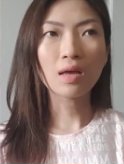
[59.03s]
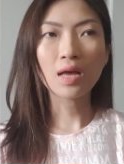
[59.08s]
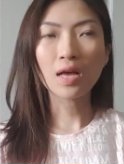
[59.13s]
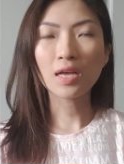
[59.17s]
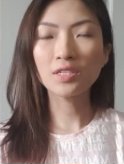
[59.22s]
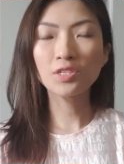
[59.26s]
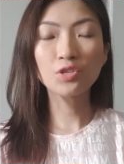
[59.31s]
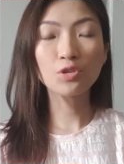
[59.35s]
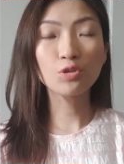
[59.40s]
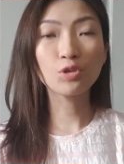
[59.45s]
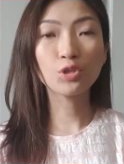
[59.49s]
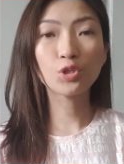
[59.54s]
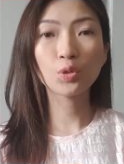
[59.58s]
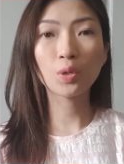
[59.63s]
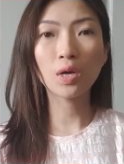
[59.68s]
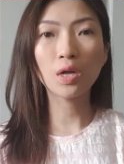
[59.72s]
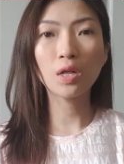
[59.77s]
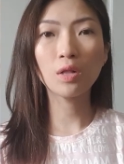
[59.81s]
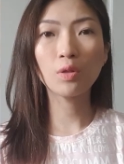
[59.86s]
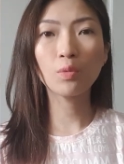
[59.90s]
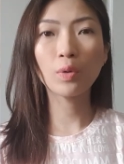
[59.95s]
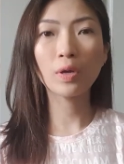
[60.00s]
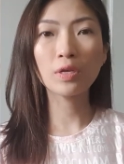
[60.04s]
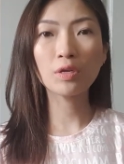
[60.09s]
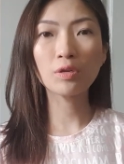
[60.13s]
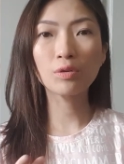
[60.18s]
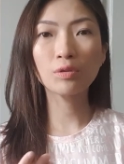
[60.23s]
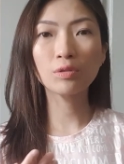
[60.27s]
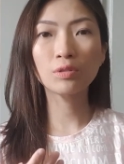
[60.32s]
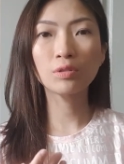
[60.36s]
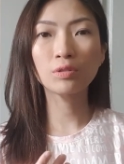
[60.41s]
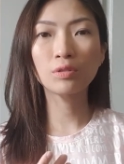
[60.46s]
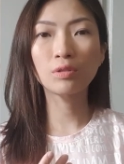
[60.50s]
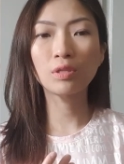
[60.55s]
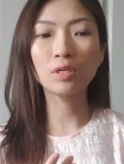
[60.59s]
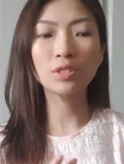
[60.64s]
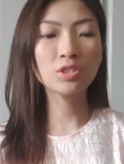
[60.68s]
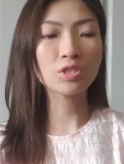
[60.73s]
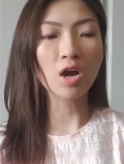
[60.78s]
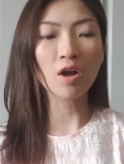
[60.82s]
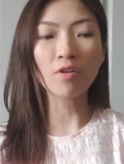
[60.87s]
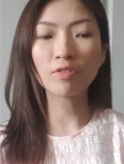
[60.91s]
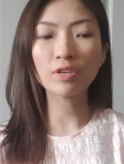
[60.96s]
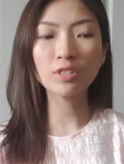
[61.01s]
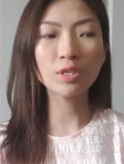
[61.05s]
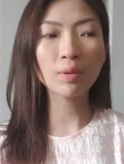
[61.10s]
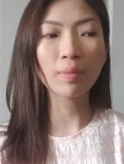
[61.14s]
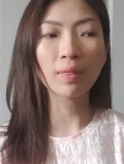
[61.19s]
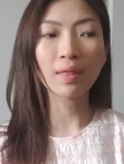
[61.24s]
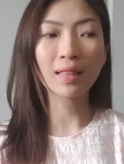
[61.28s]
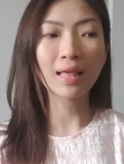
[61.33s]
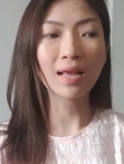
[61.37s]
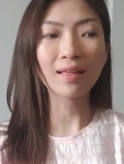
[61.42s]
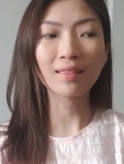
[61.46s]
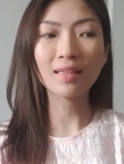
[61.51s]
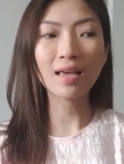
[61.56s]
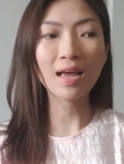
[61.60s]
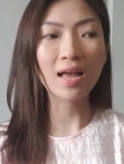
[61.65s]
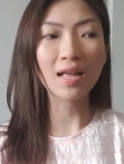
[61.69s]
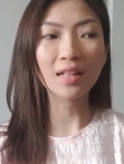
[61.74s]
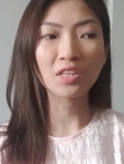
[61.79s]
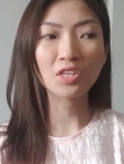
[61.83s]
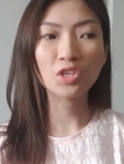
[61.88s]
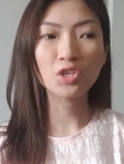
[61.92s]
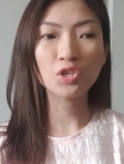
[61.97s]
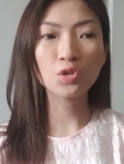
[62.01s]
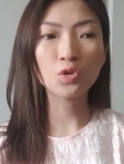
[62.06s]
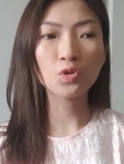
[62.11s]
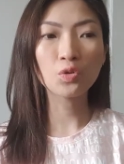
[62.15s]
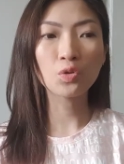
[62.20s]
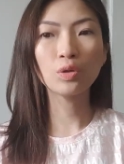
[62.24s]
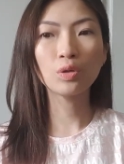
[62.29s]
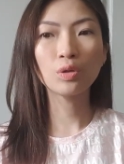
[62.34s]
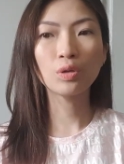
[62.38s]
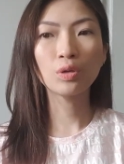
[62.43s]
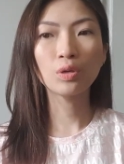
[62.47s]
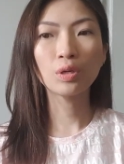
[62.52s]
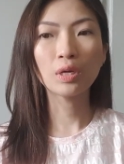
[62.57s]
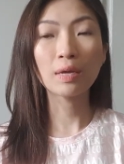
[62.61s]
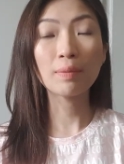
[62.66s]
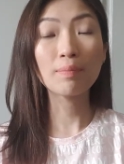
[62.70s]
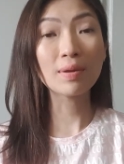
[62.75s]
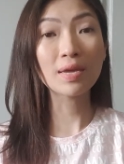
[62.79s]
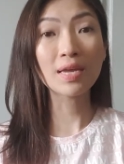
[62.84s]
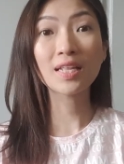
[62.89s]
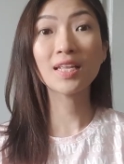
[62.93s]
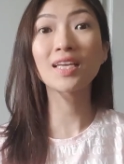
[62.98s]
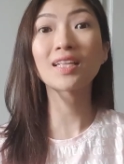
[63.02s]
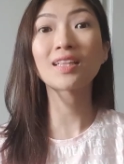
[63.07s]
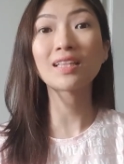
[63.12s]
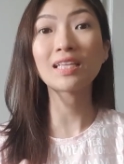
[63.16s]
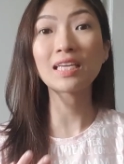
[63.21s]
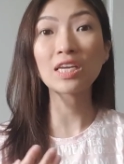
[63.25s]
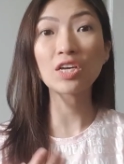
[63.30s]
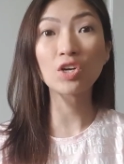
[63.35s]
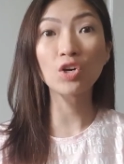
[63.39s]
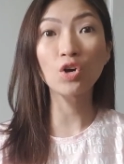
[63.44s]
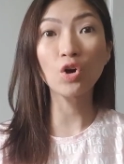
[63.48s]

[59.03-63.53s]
As usual, when you discover something like that, you immediately